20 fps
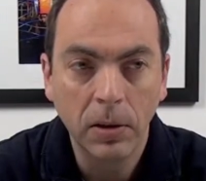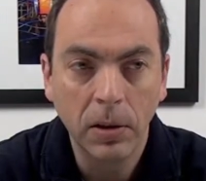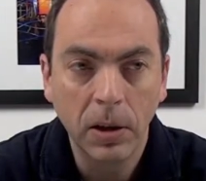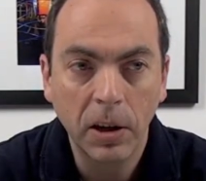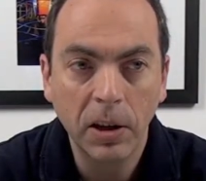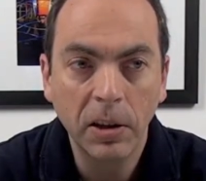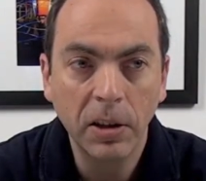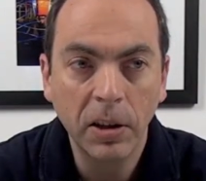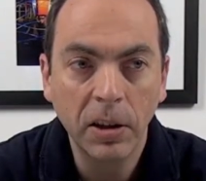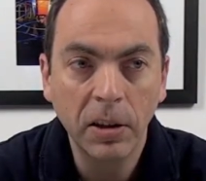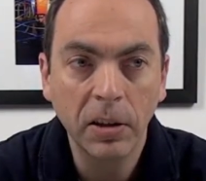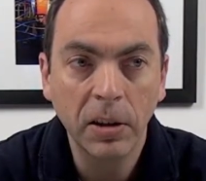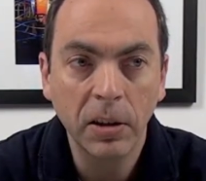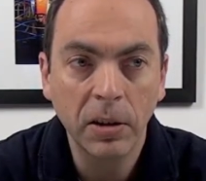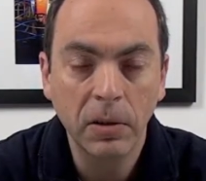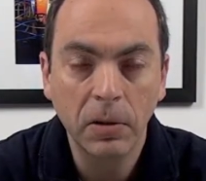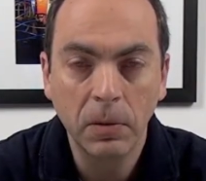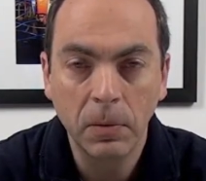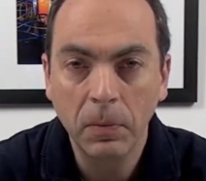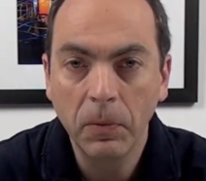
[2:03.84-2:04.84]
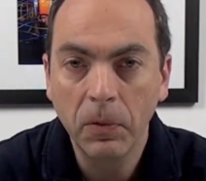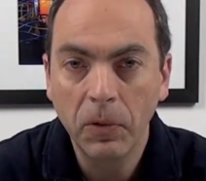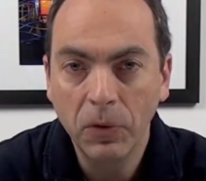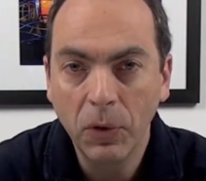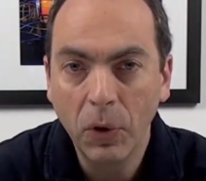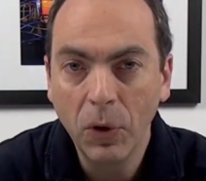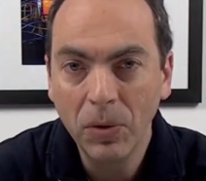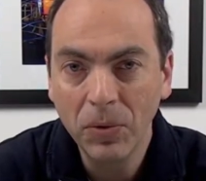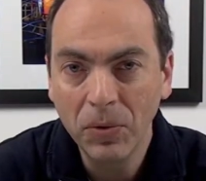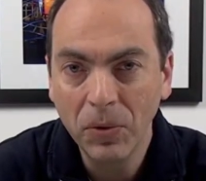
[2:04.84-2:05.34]
I think that
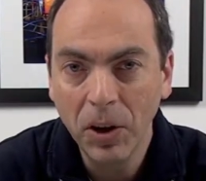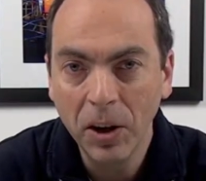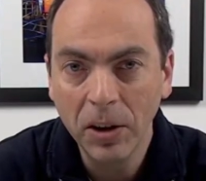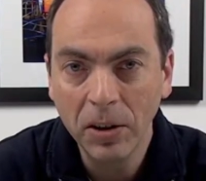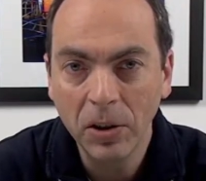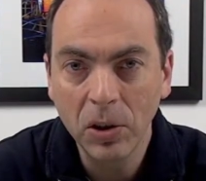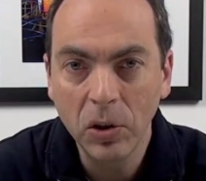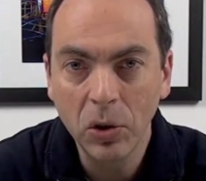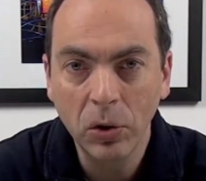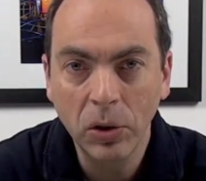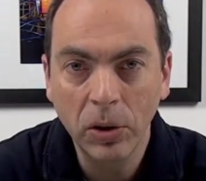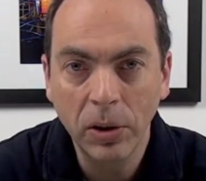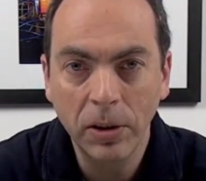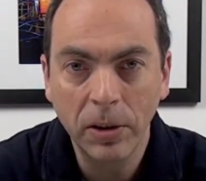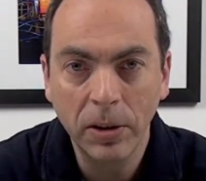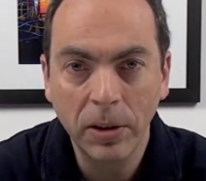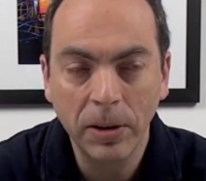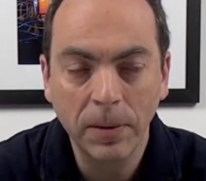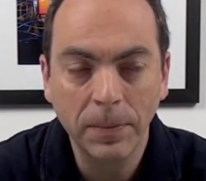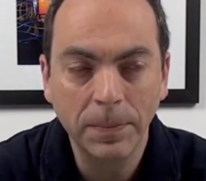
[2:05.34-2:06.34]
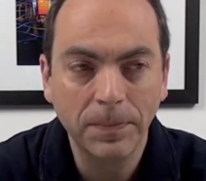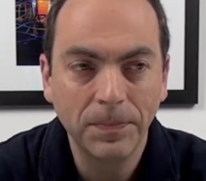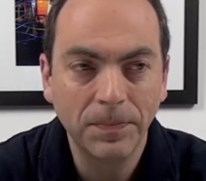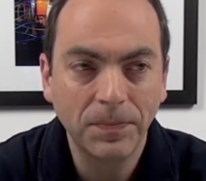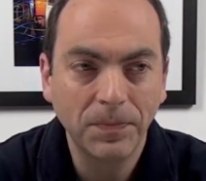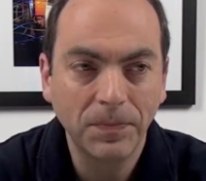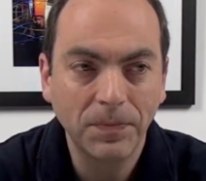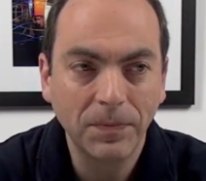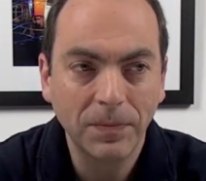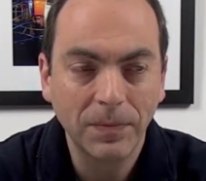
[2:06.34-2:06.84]
for fun is already
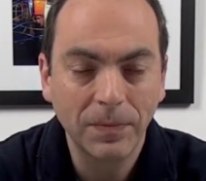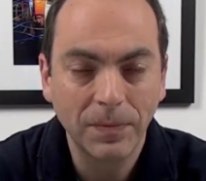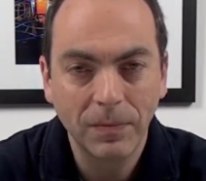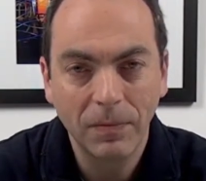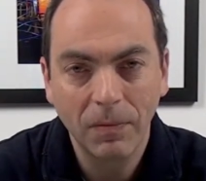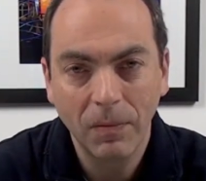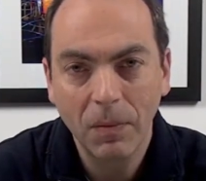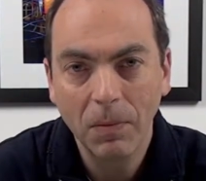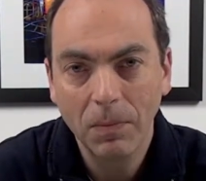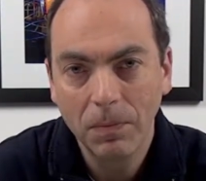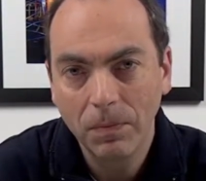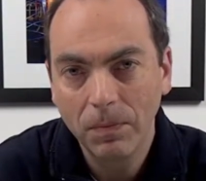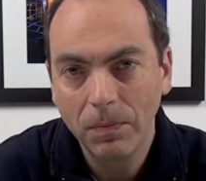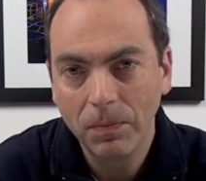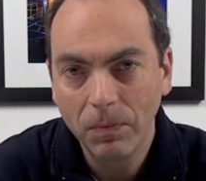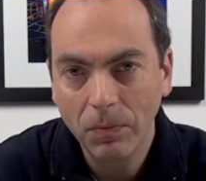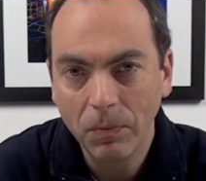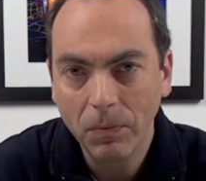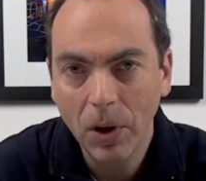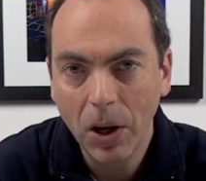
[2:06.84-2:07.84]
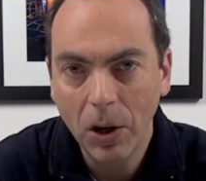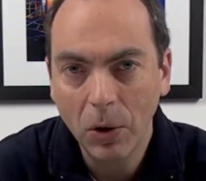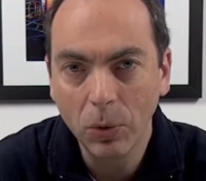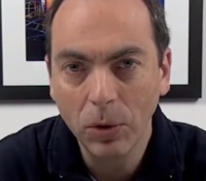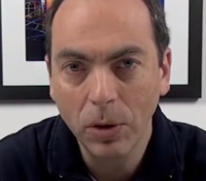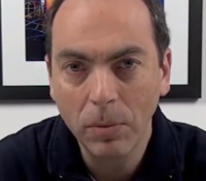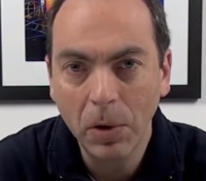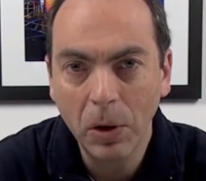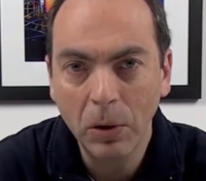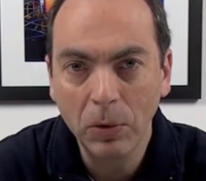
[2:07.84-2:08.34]
a good
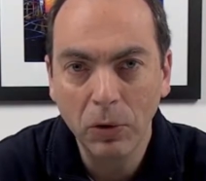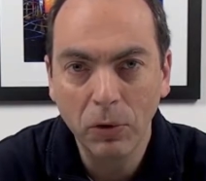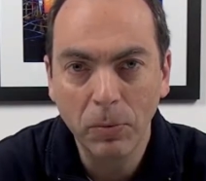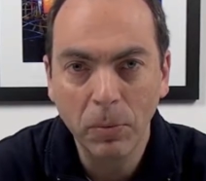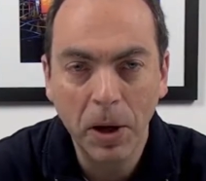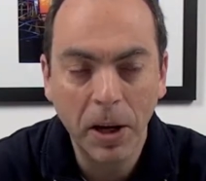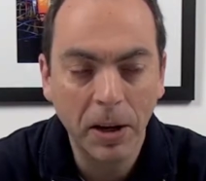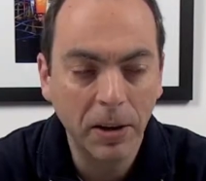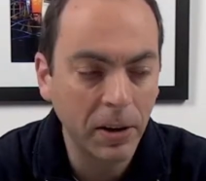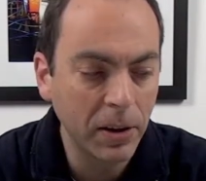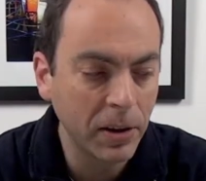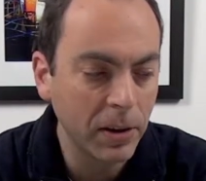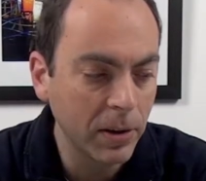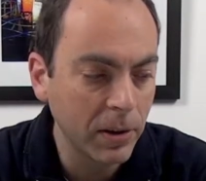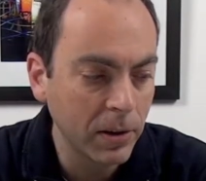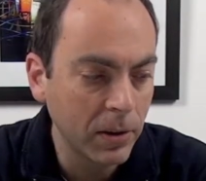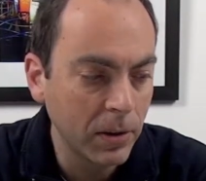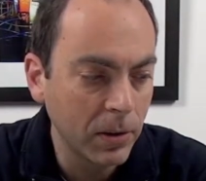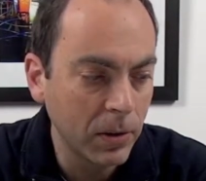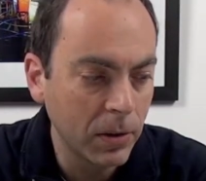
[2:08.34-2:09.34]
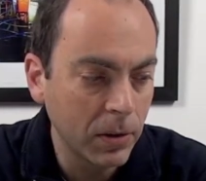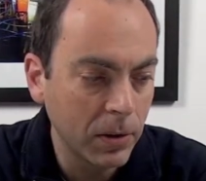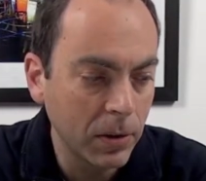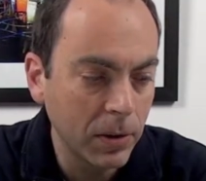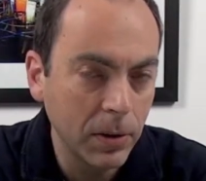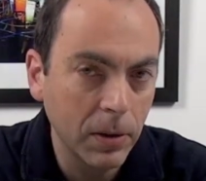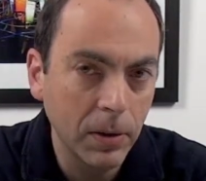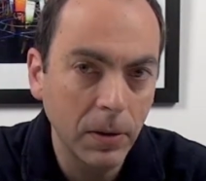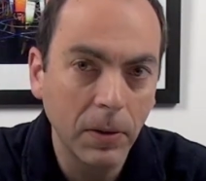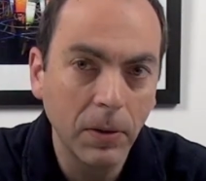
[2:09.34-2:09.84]
amount of money
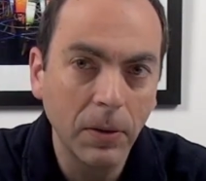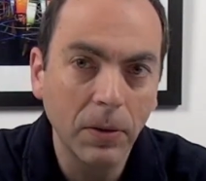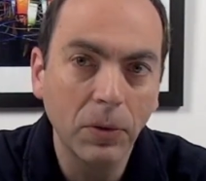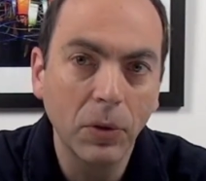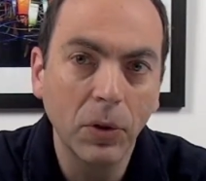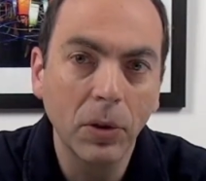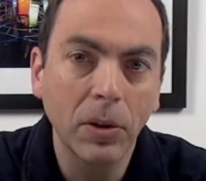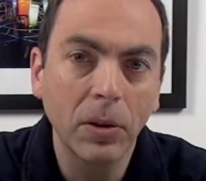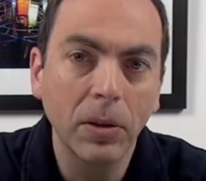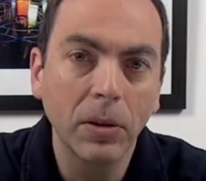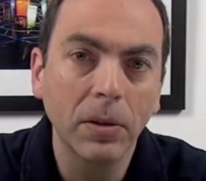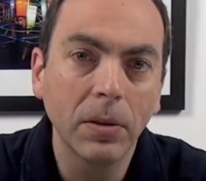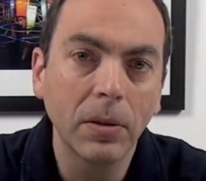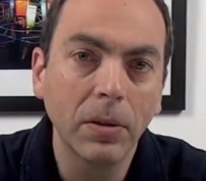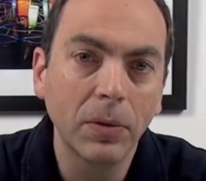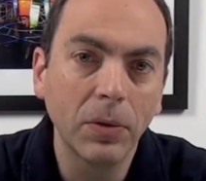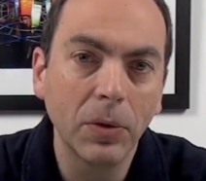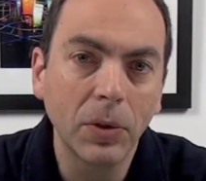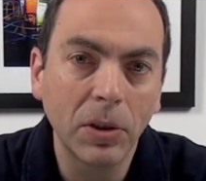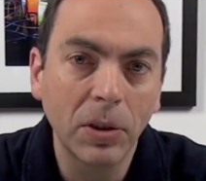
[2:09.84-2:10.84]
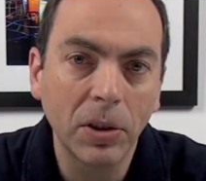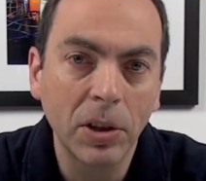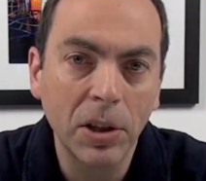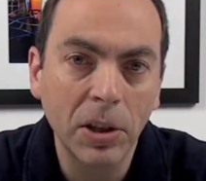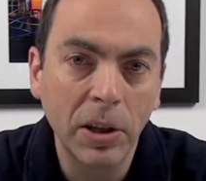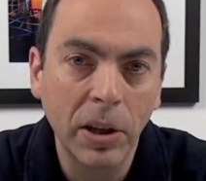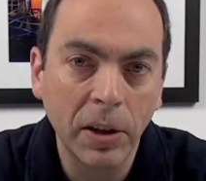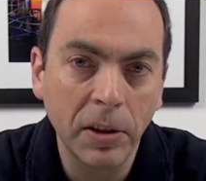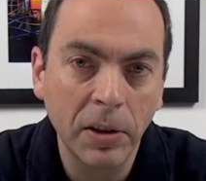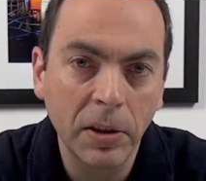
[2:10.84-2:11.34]
for this
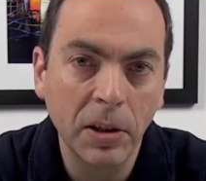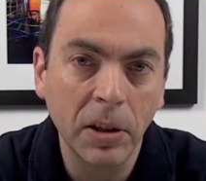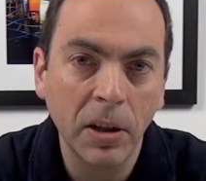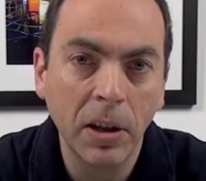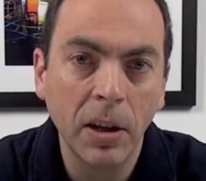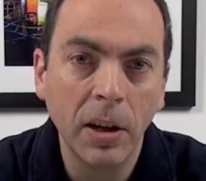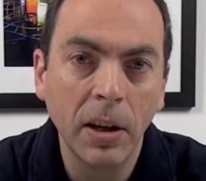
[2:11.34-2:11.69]
lens.